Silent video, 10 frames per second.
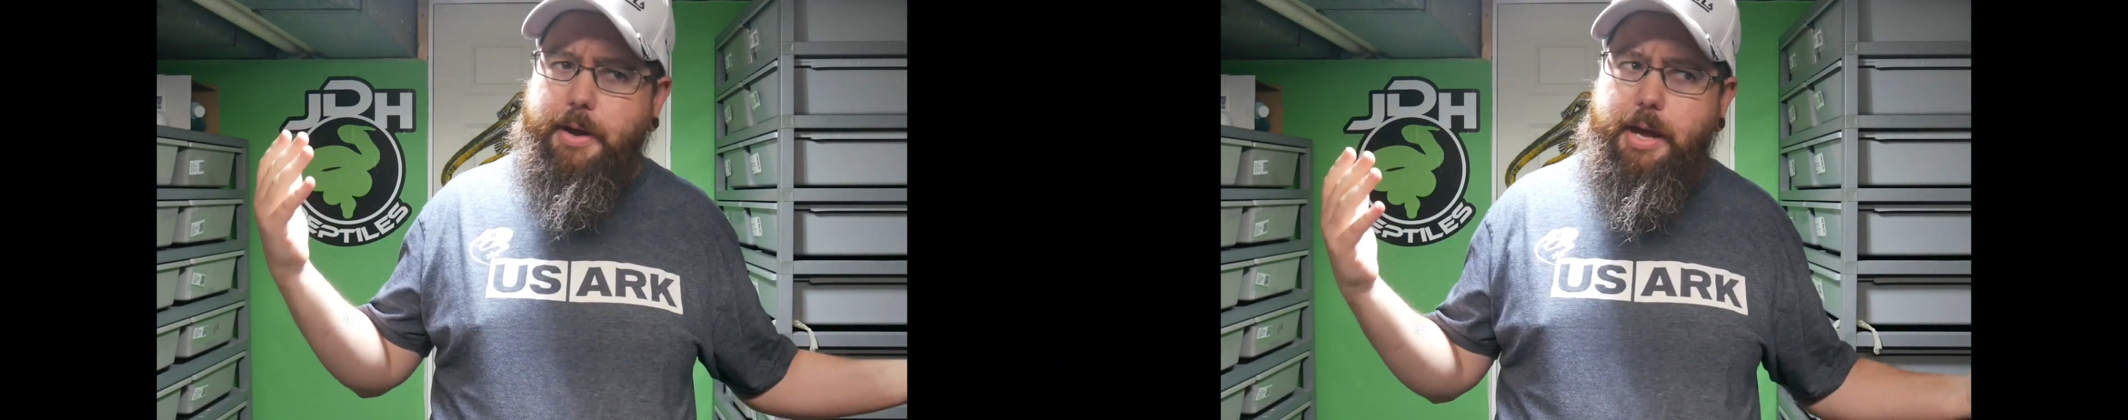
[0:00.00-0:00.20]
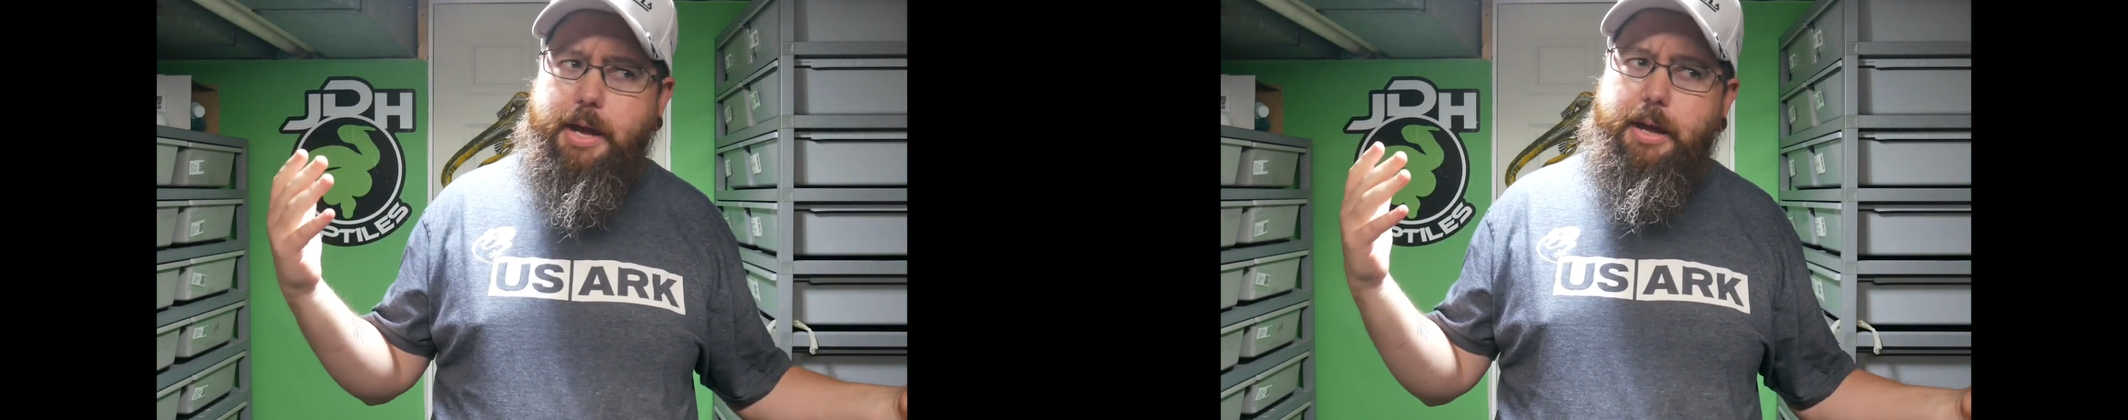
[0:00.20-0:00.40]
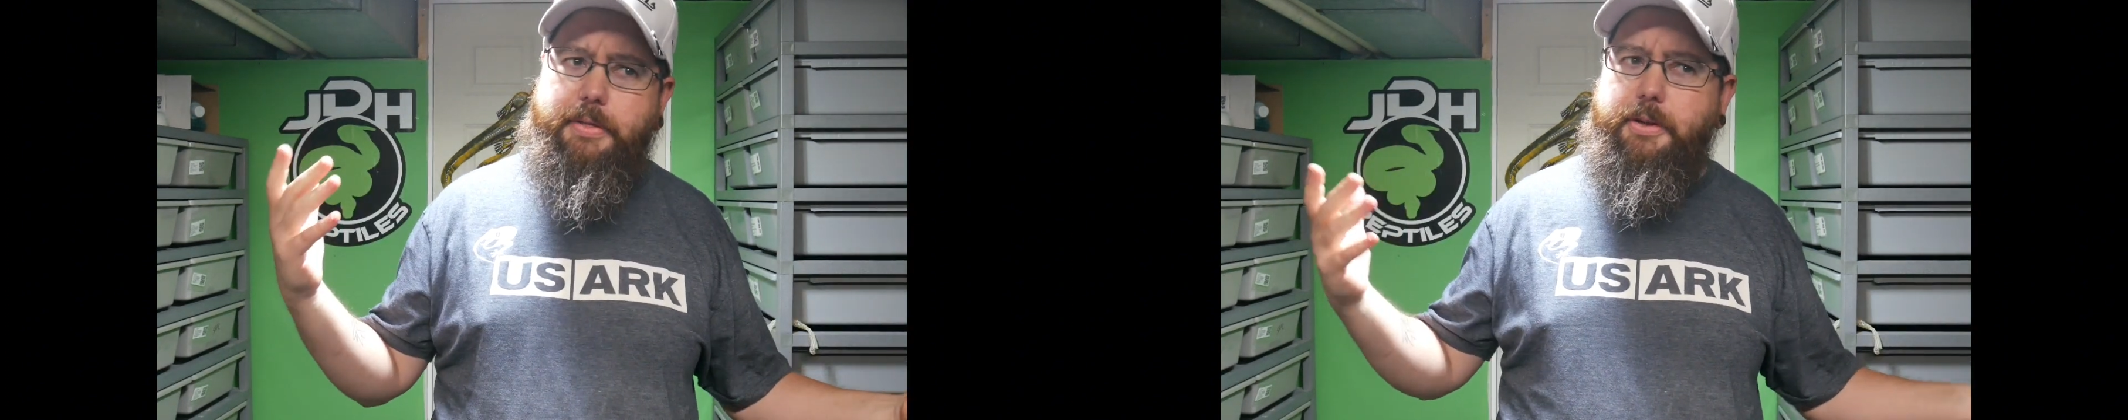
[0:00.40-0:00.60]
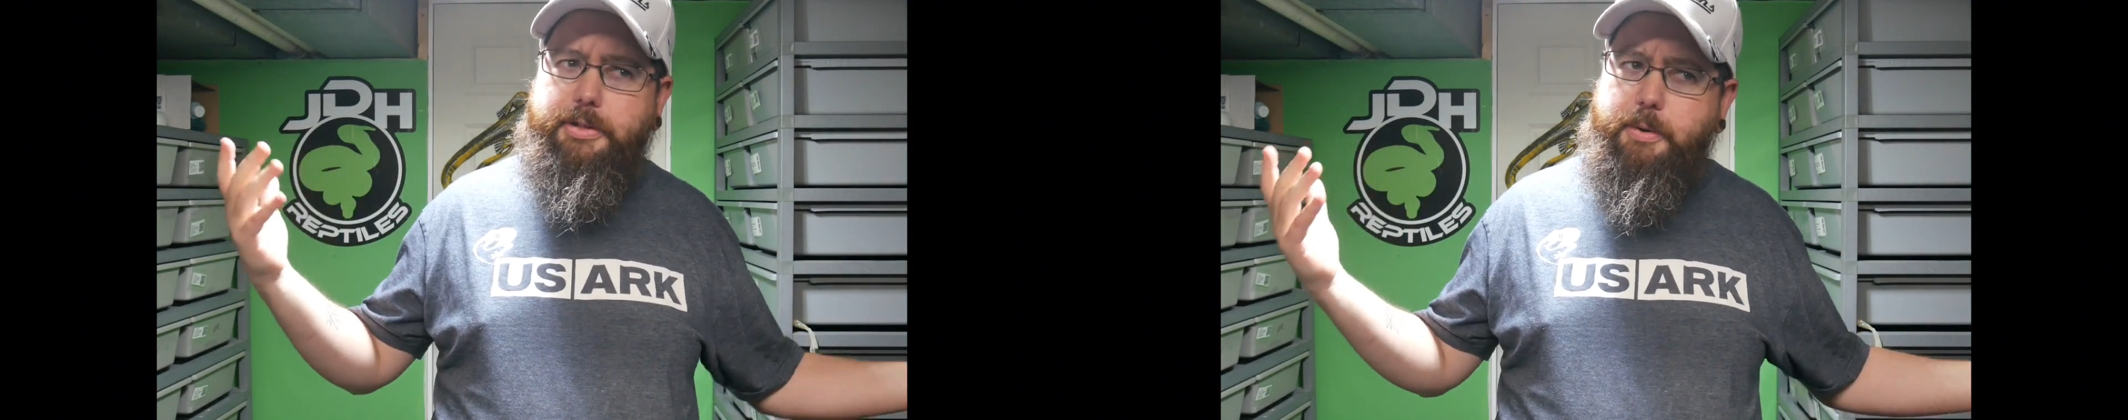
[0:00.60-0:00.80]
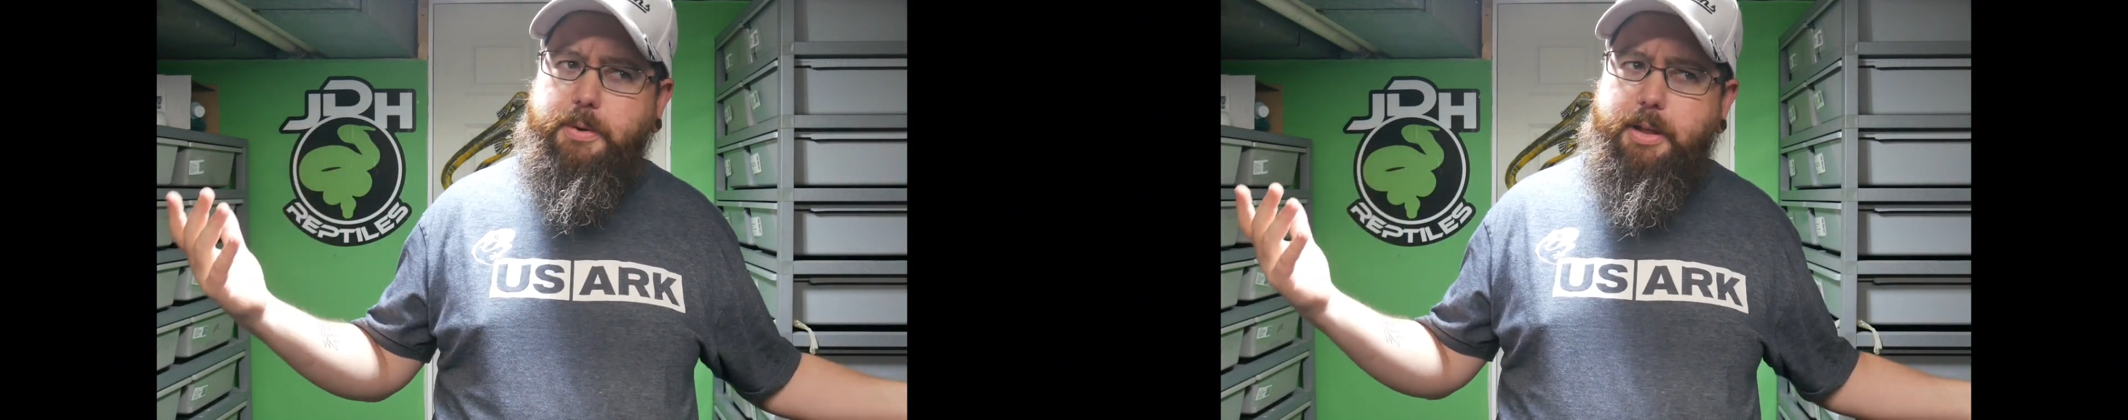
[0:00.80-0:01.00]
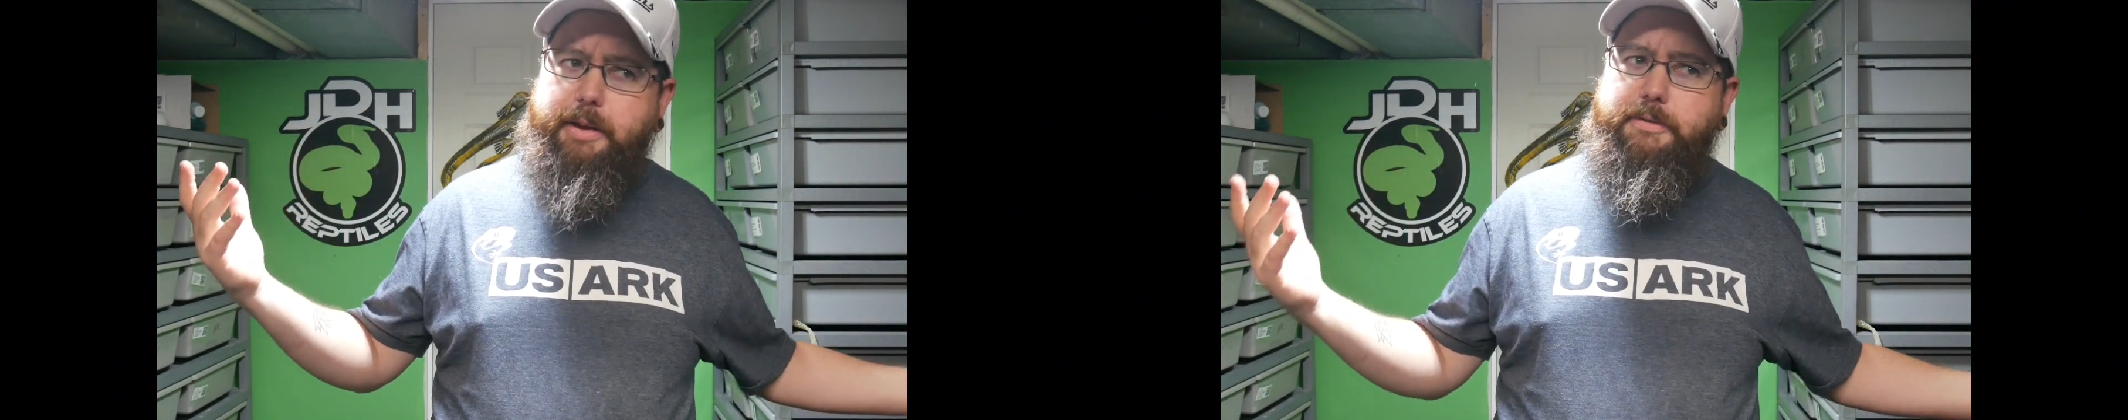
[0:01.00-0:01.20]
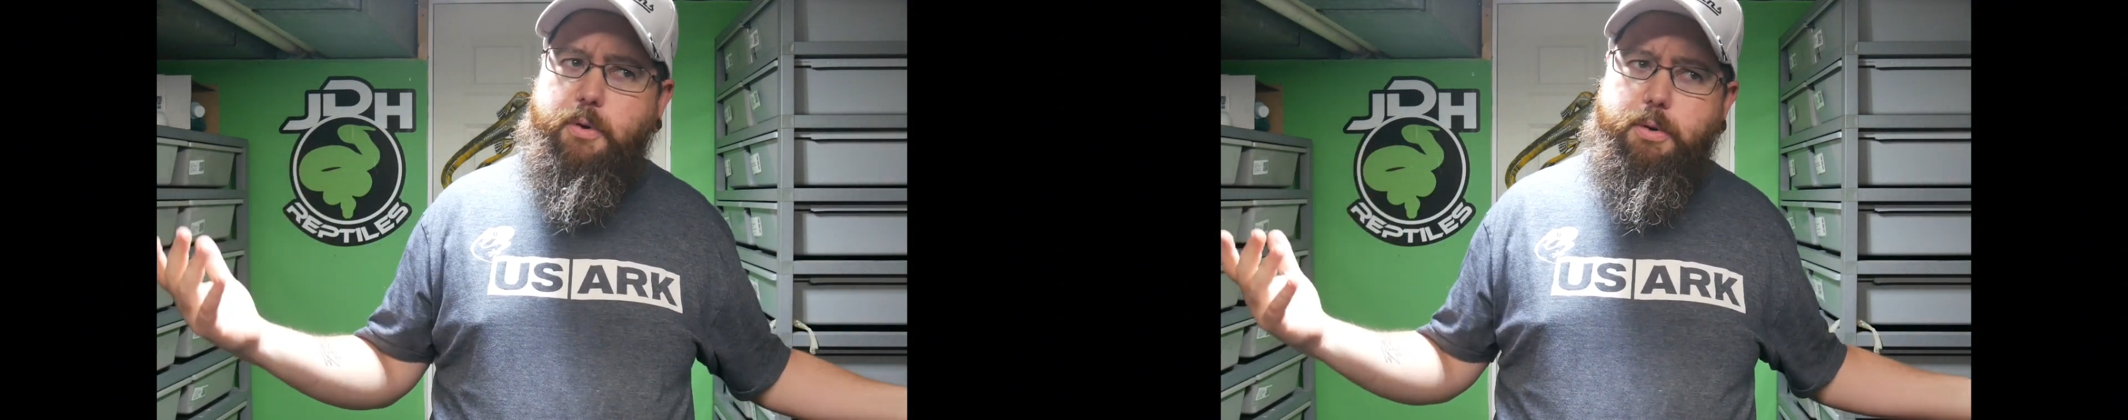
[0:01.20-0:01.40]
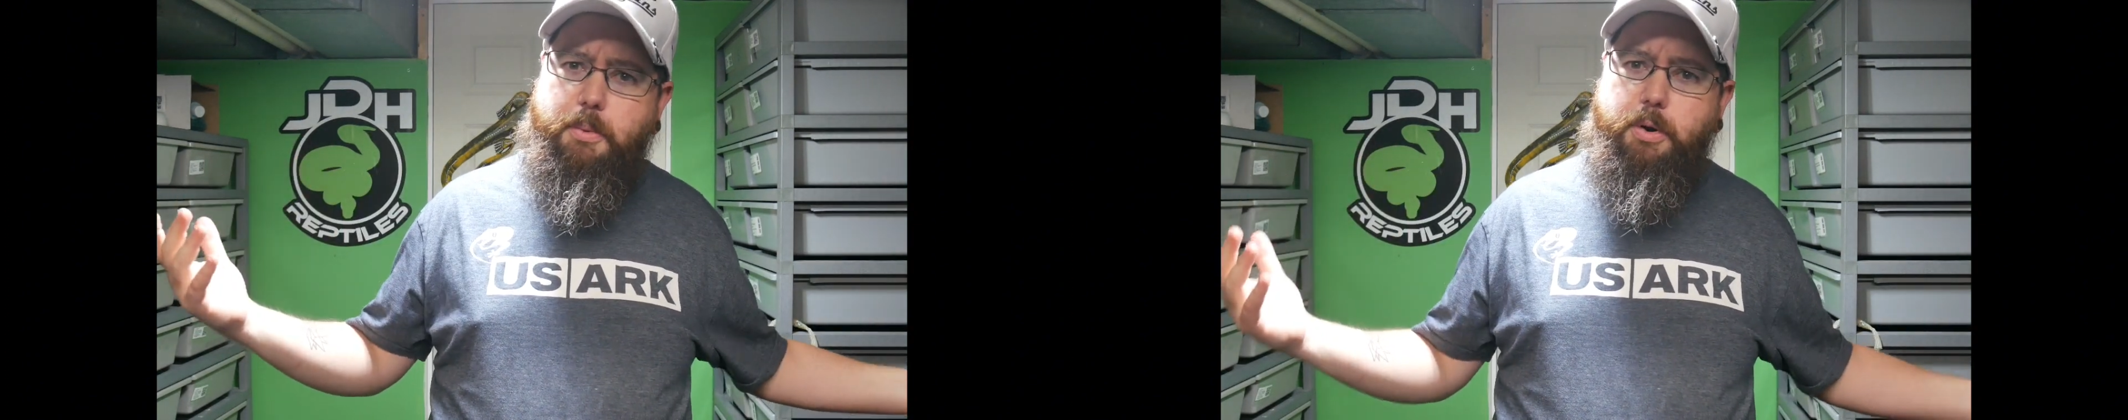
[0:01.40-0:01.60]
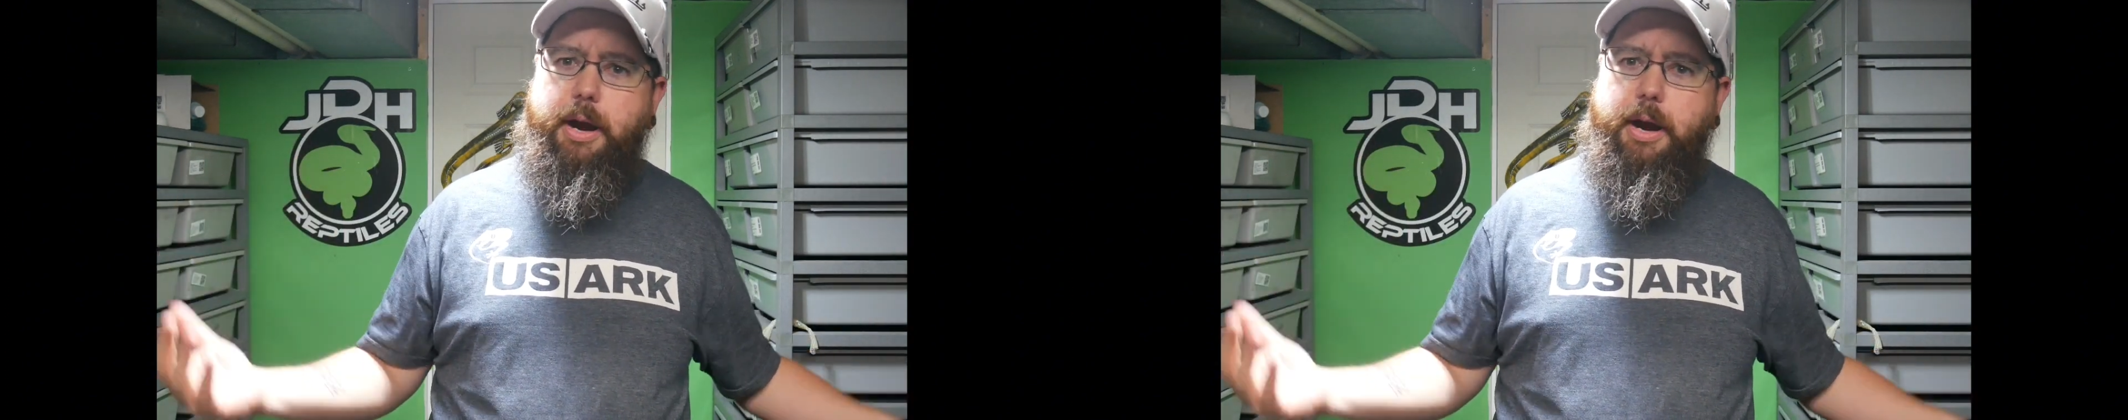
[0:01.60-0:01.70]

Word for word: hey, I thought there were like four more